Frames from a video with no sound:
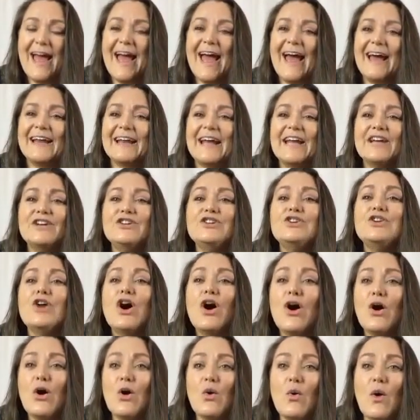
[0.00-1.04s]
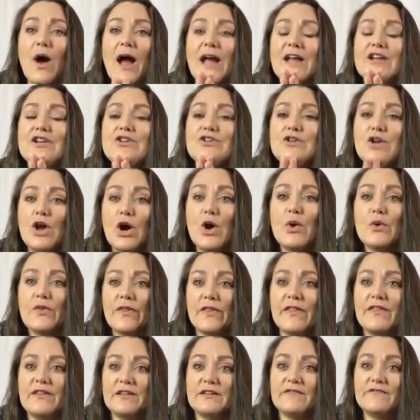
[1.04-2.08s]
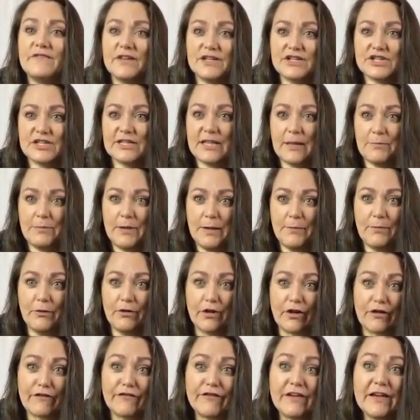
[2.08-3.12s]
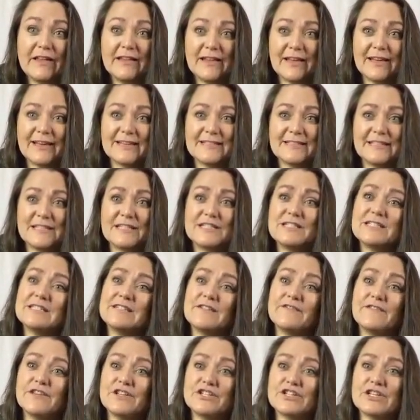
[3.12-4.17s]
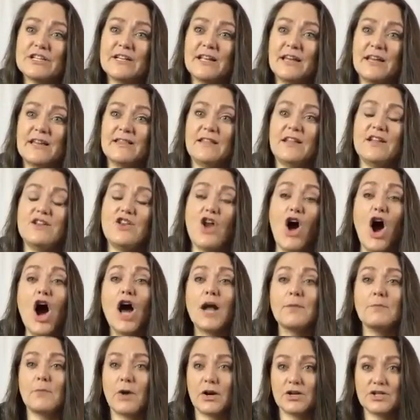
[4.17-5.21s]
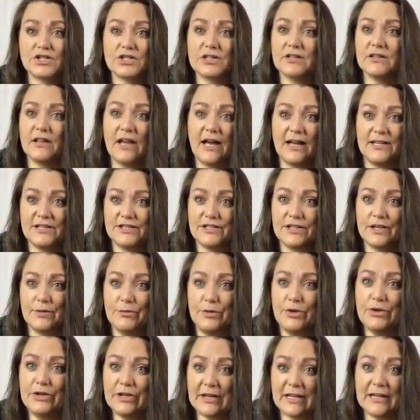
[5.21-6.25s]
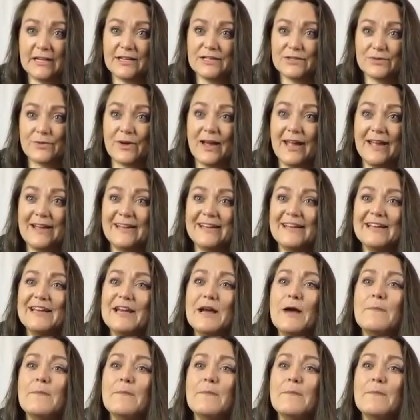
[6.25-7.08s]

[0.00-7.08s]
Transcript: And I know that the division that people are feeling is this division in the non-marginalized communities, right?